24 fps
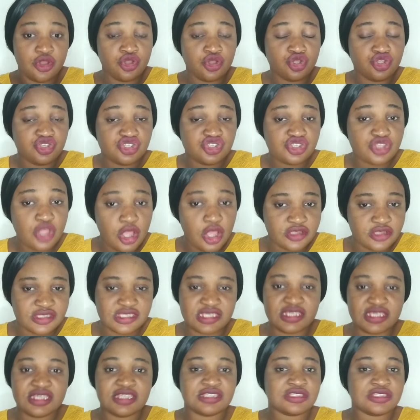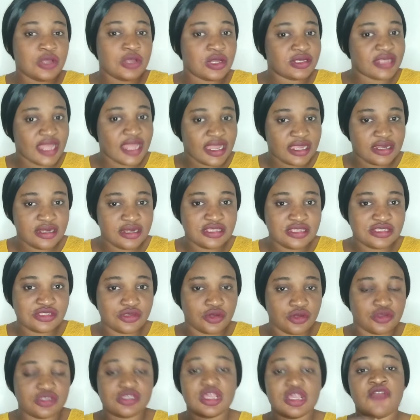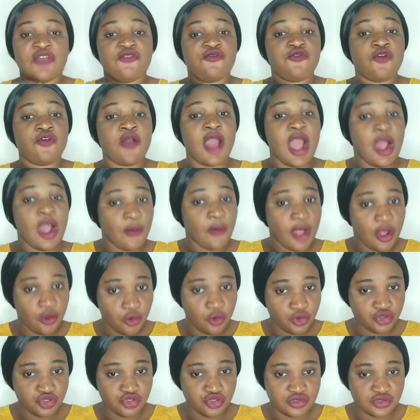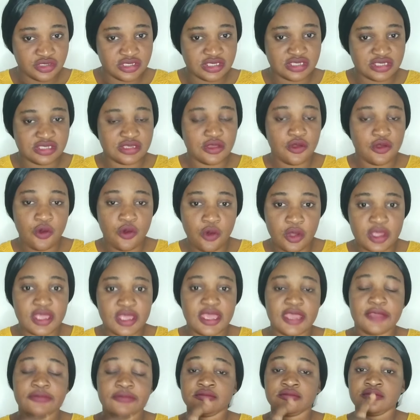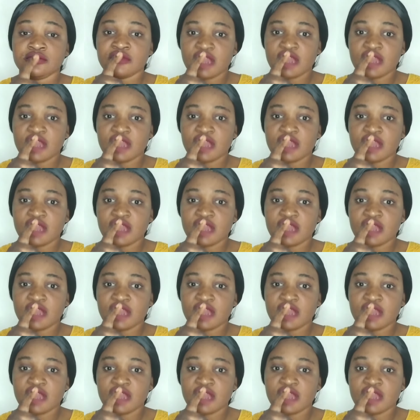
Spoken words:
Salt is God that creates salt for our own uses, okay?